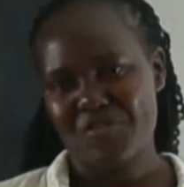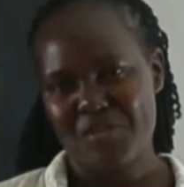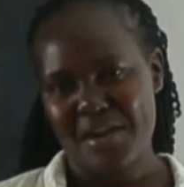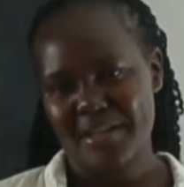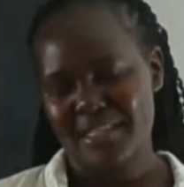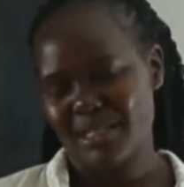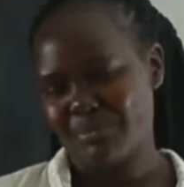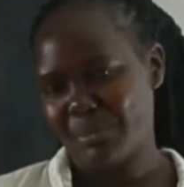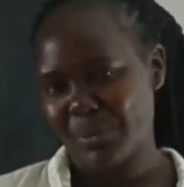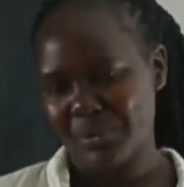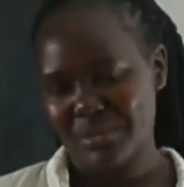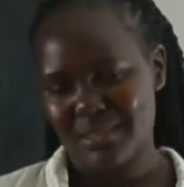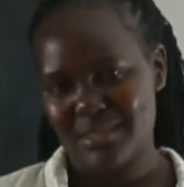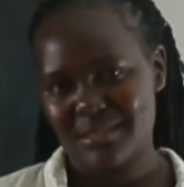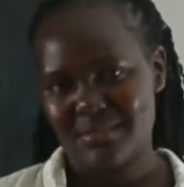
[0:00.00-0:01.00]

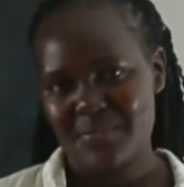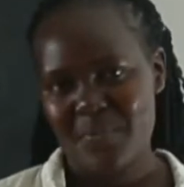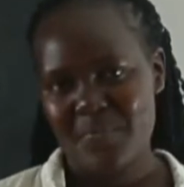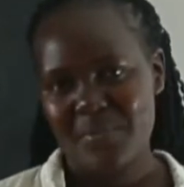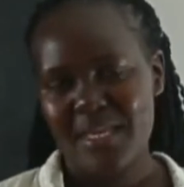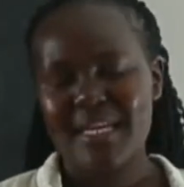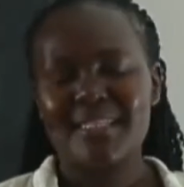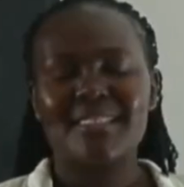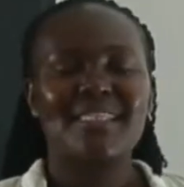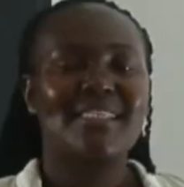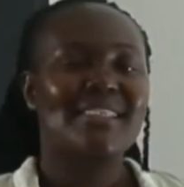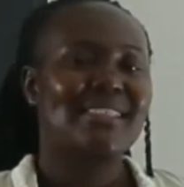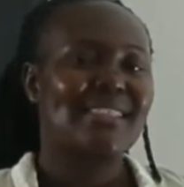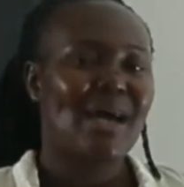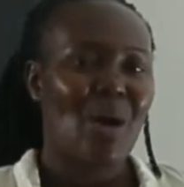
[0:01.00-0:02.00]
transport. It
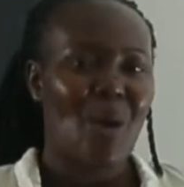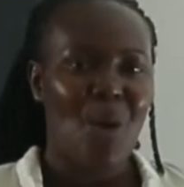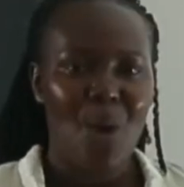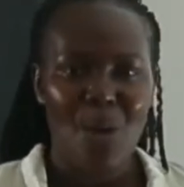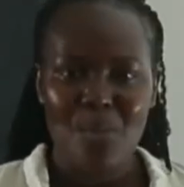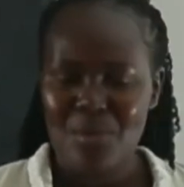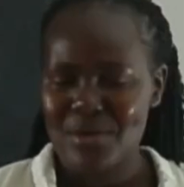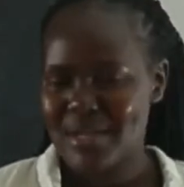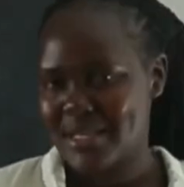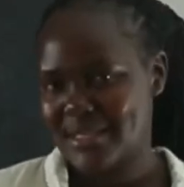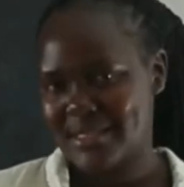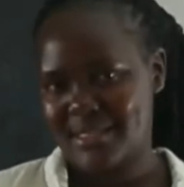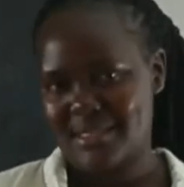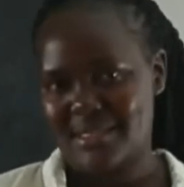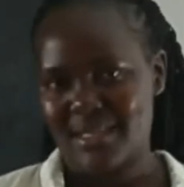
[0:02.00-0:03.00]
is the
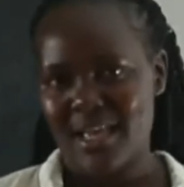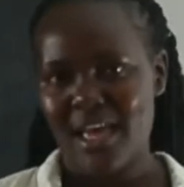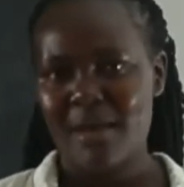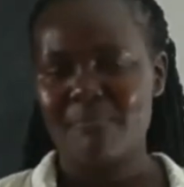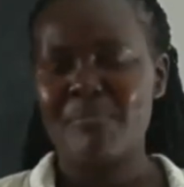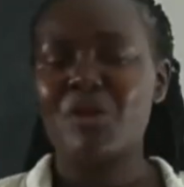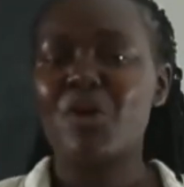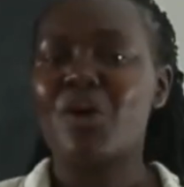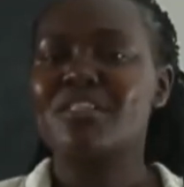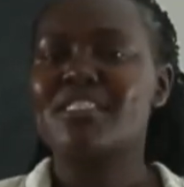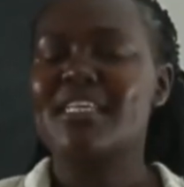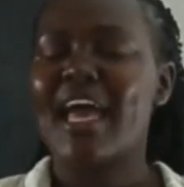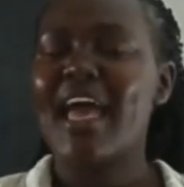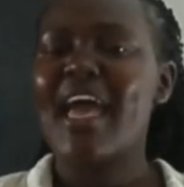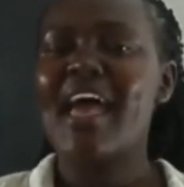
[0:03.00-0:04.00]
commonest because
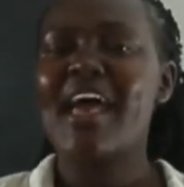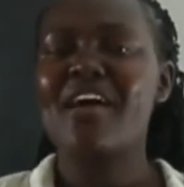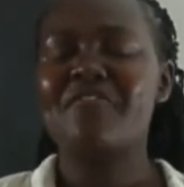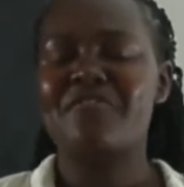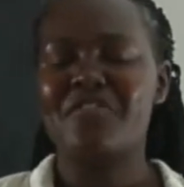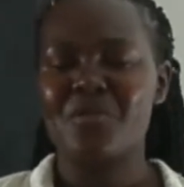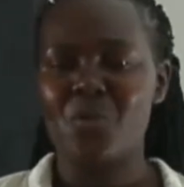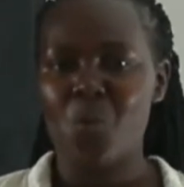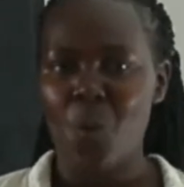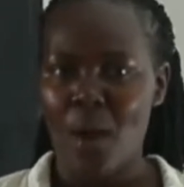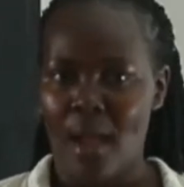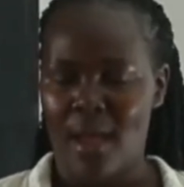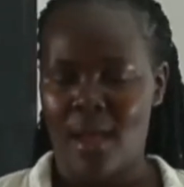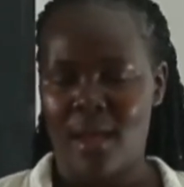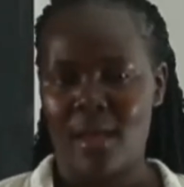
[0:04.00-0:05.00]

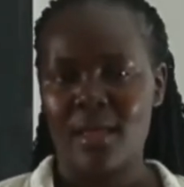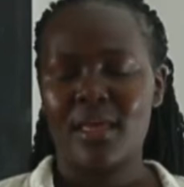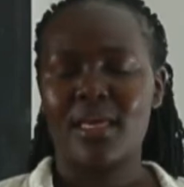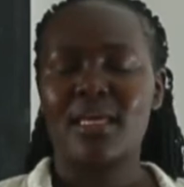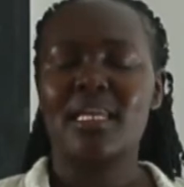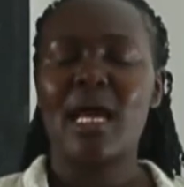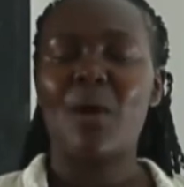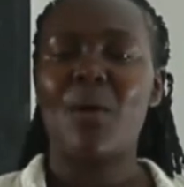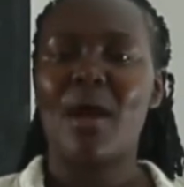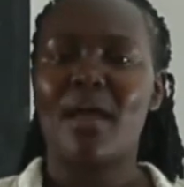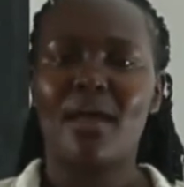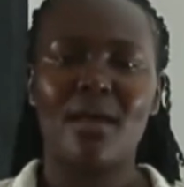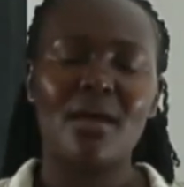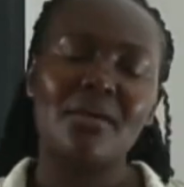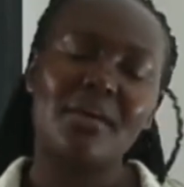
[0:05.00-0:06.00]
everywhere in
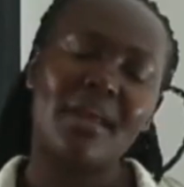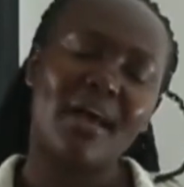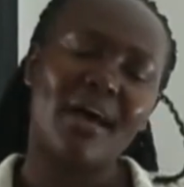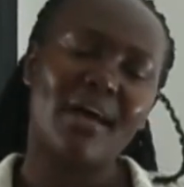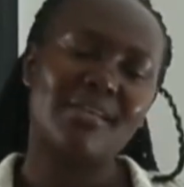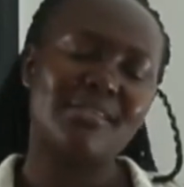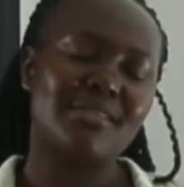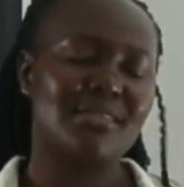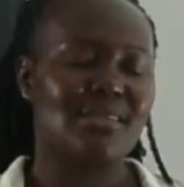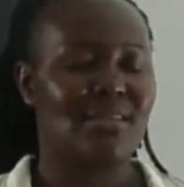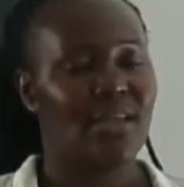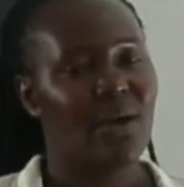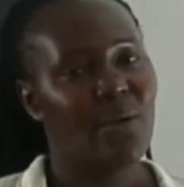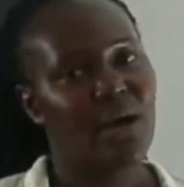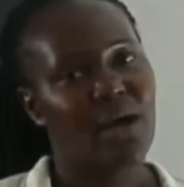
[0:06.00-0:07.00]
our areas,
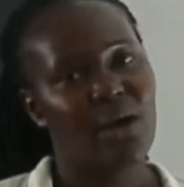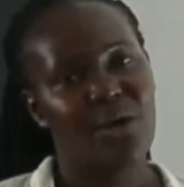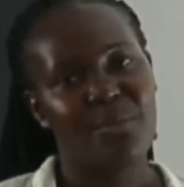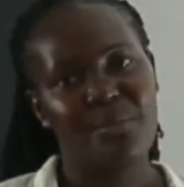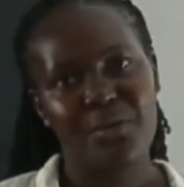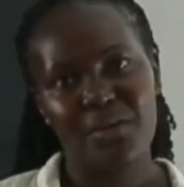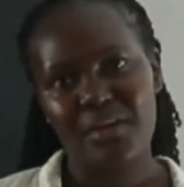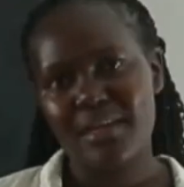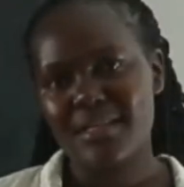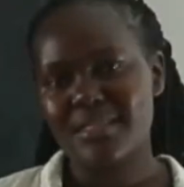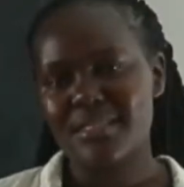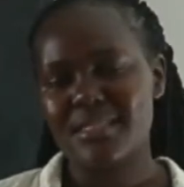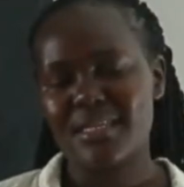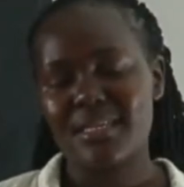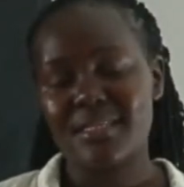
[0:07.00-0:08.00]
in our
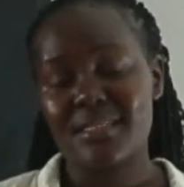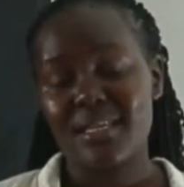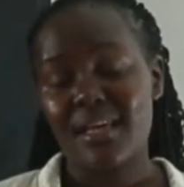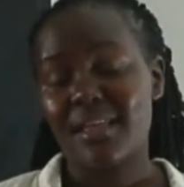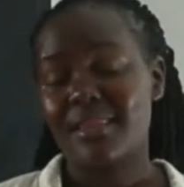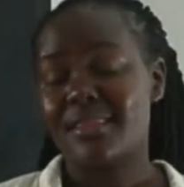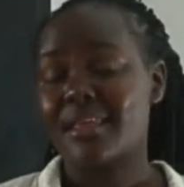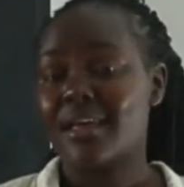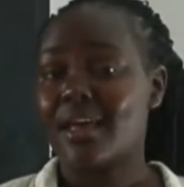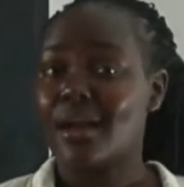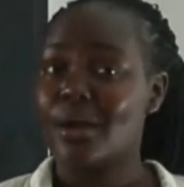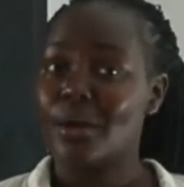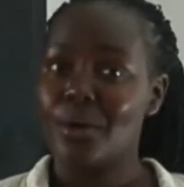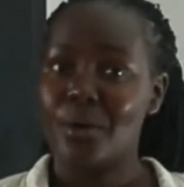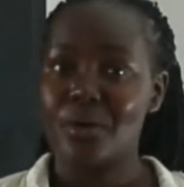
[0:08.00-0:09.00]
communities, there
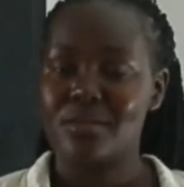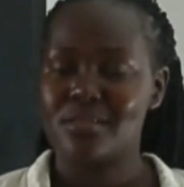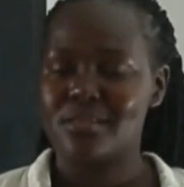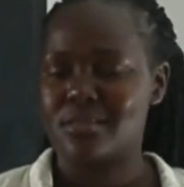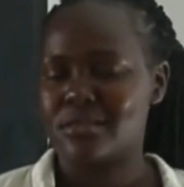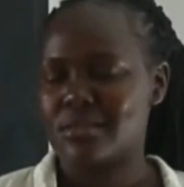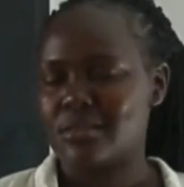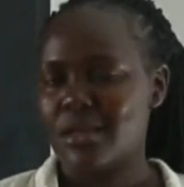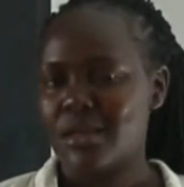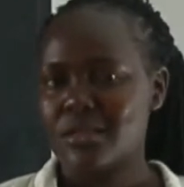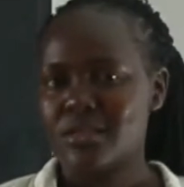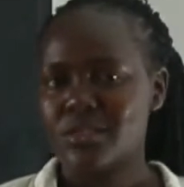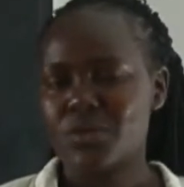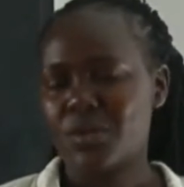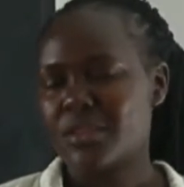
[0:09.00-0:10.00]
are roads.
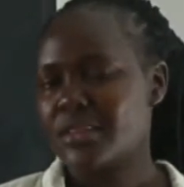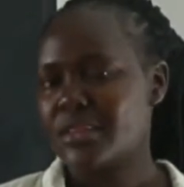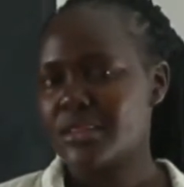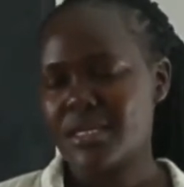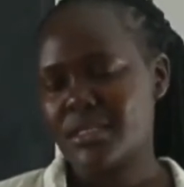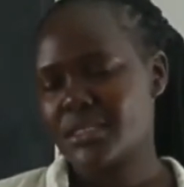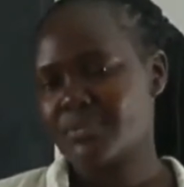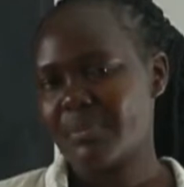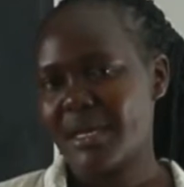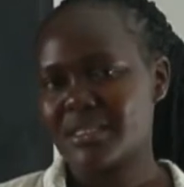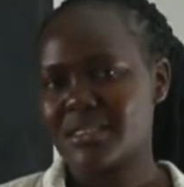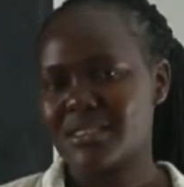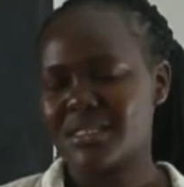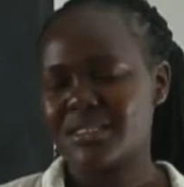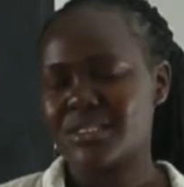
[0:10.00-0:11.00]
So this
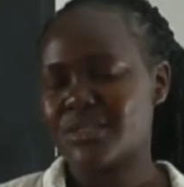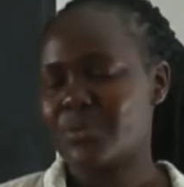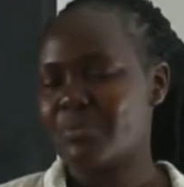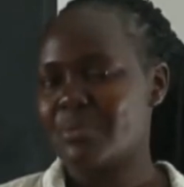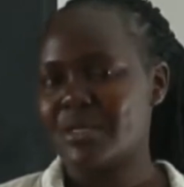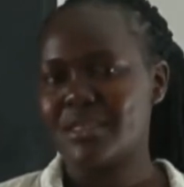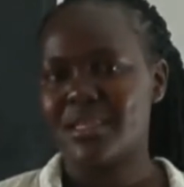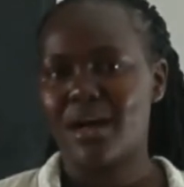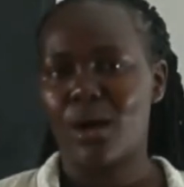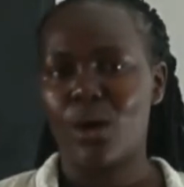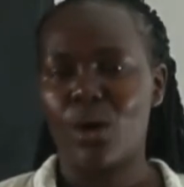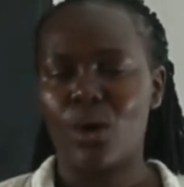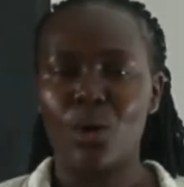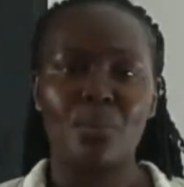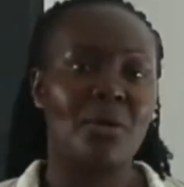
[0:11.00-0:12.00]
makes it to be the
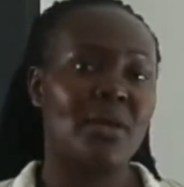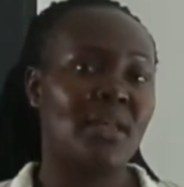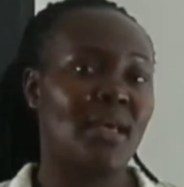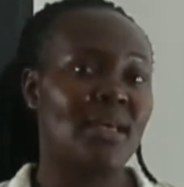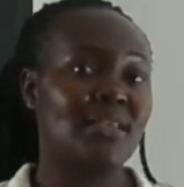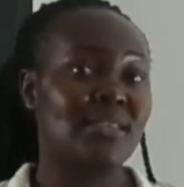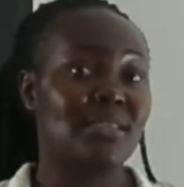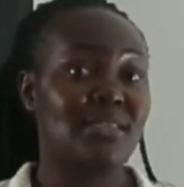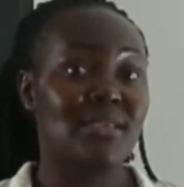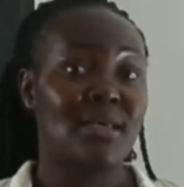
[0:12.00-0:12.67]
commonest